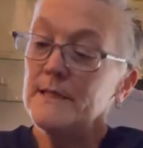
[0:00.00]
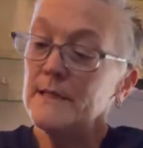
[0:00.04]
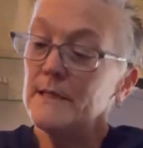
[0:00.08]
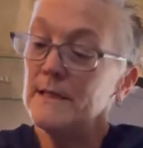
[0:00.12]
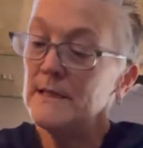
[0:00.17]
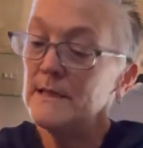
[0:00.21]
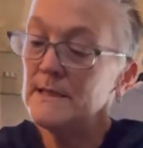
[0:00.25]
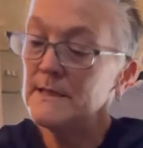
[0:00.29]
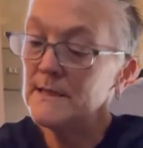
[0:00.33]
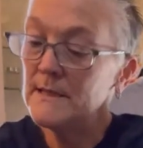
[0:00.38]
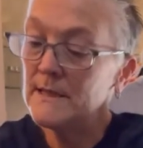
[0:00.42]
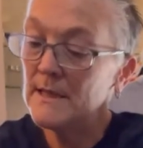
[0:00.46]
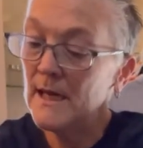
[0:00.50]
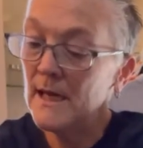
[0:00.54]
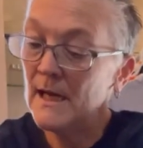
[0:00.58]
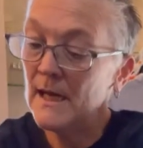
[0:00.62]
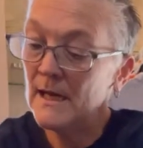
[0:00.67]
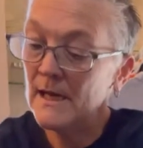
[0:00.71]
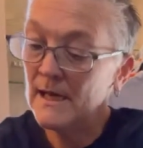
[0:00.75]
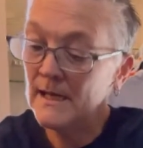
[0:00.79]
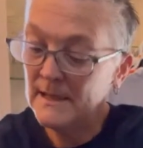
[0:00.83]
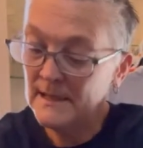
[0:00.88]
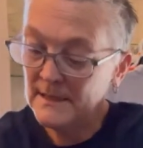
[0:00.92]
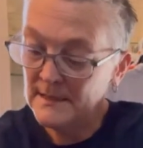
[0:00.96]
in a
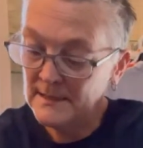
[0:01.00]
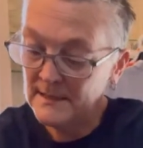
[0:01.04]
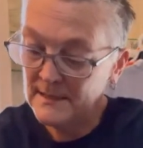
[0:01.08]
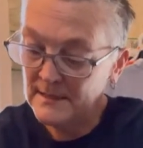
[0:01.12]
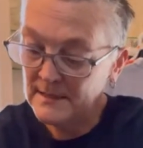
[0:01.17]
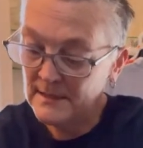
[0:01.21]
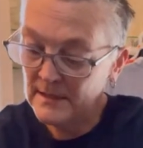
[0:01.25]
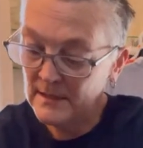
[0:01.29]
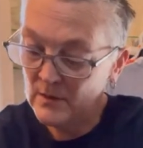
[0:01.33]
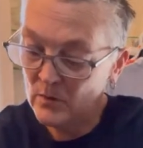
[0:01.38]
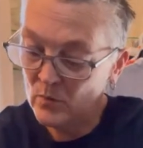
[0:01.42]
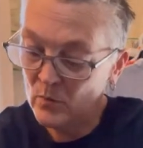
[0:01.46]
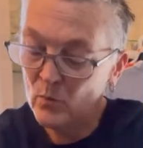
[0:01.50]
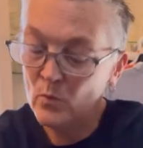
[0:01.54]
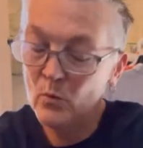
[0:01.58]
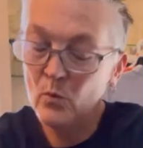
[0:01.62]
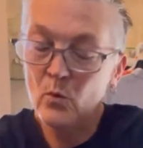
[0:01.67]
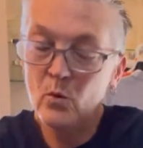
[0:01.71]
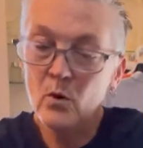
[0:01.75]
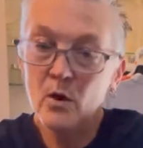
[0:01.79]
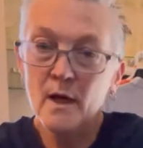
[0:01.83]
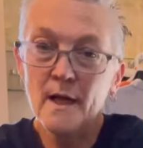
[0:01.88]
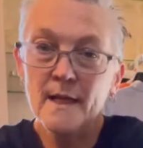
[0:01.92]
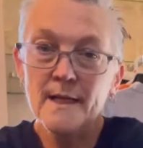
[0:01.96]
size
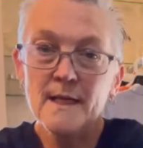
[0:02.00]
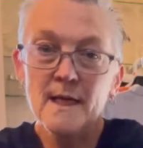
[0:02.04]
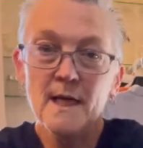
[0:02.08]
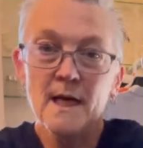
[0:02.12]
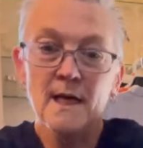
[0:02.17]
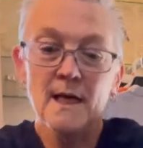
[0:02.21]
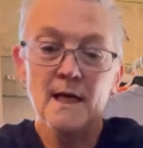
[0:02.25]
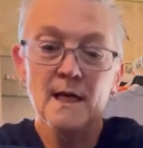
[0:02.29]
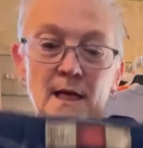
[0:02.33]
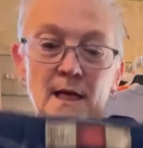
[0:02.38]
one.